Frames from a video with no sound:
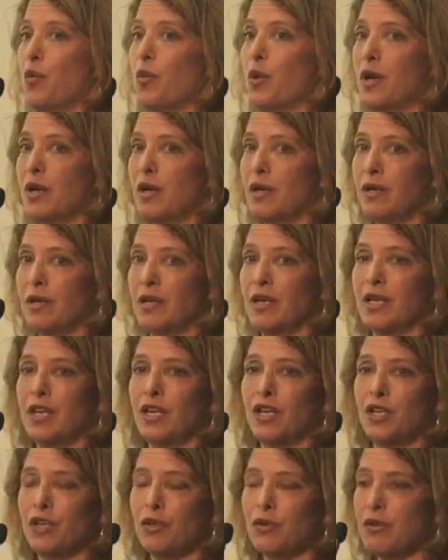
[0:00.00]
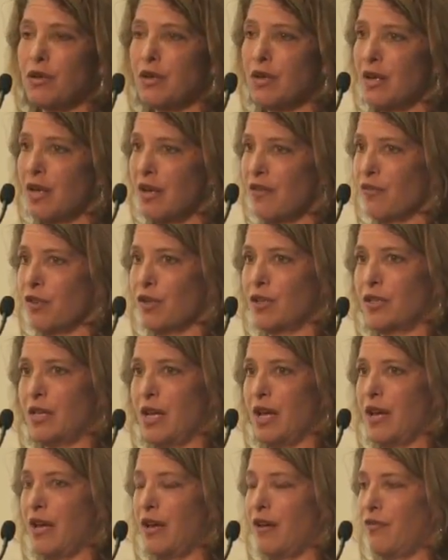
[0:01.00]
Well, you're never going to
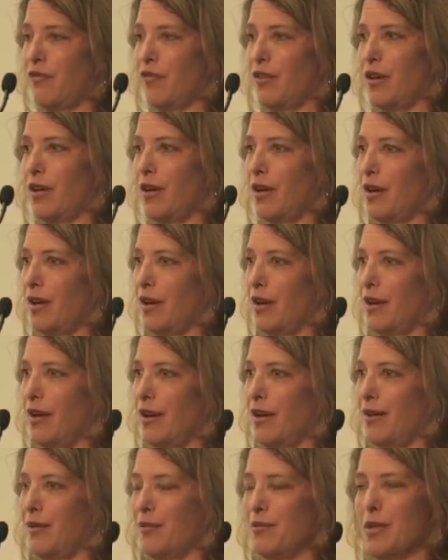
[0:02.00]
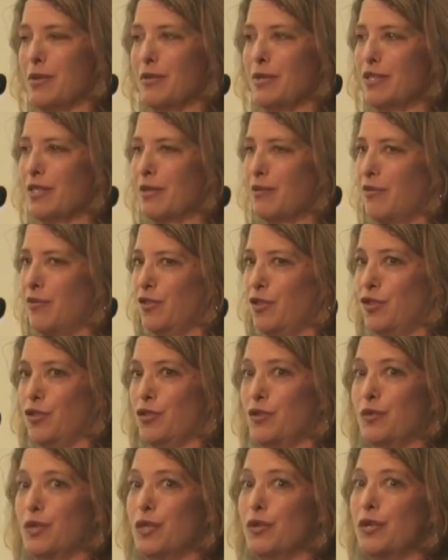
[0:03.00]
have, or maybe some of you
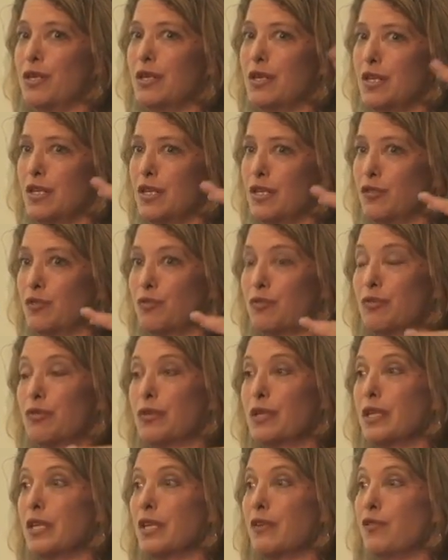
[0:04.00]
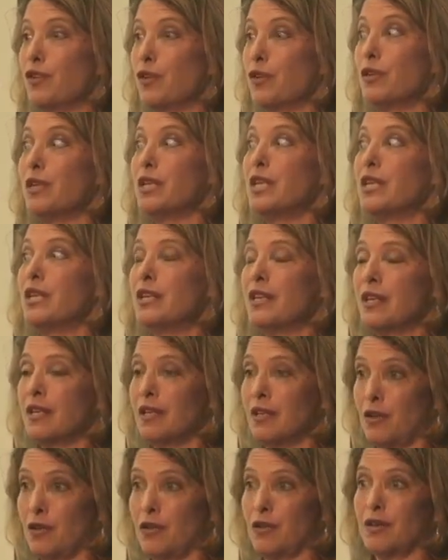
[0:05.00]
do, but if you're
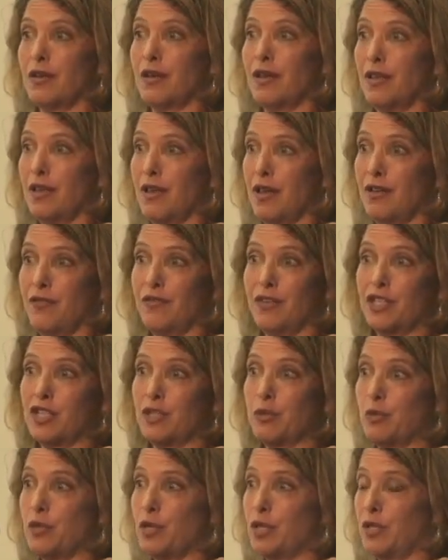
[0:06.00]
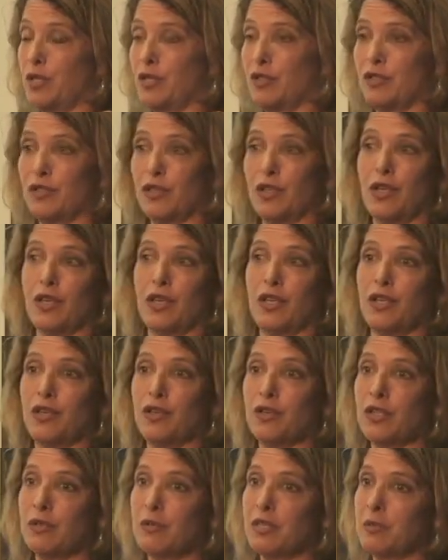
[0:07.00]
eating a lot of vegetable oils,
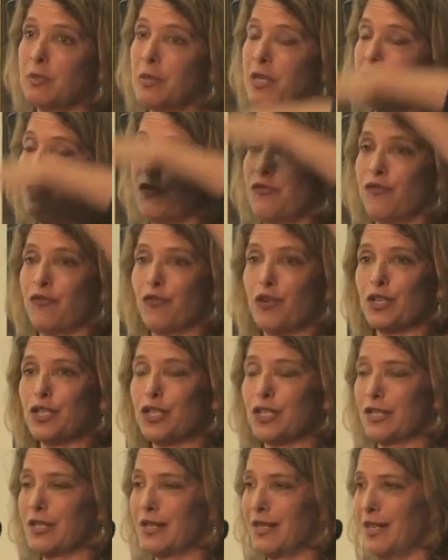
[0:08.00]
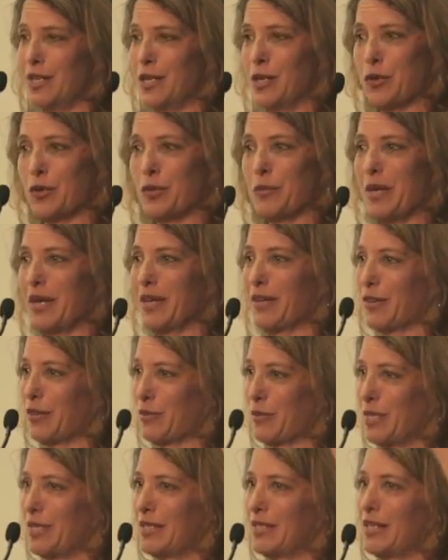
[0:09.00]
you're going to be spending a fortune in your
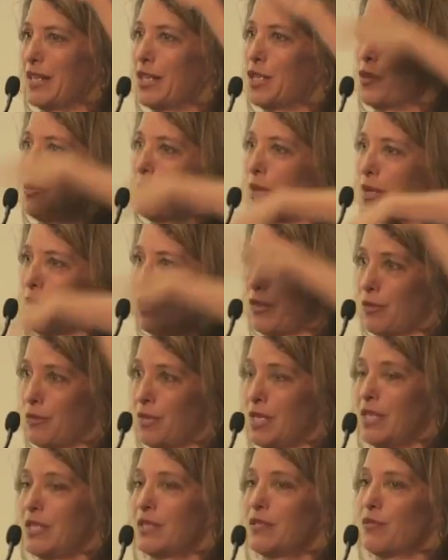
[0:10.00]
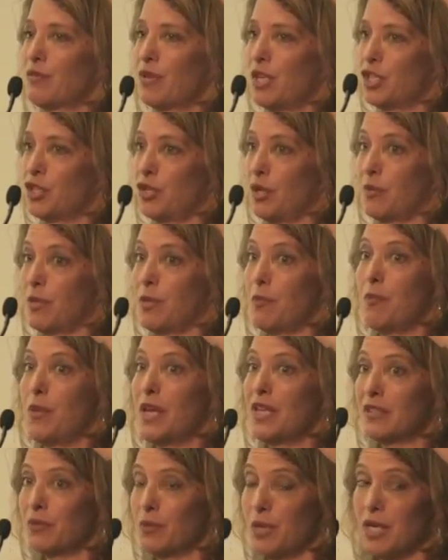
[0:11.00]
omega-3s to get your omega-3s ratio up. The
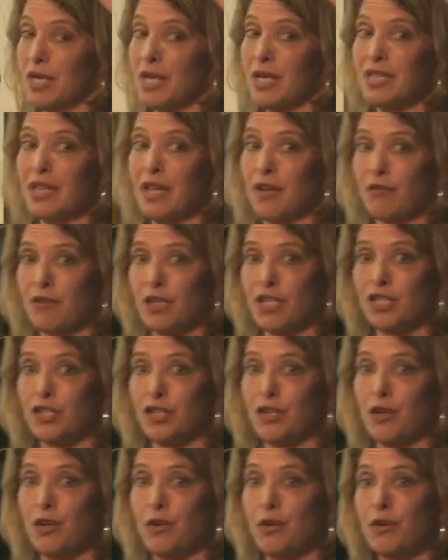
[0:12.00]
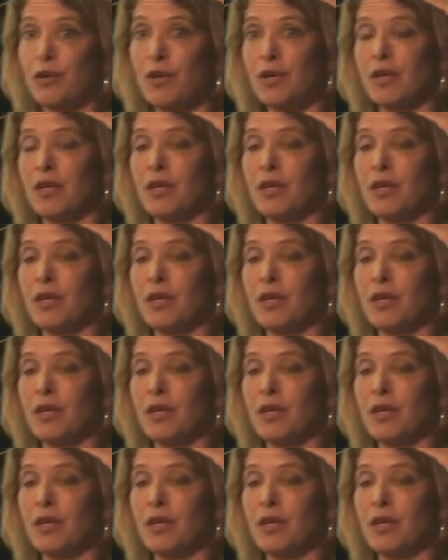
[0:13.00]
best way to get that ratio,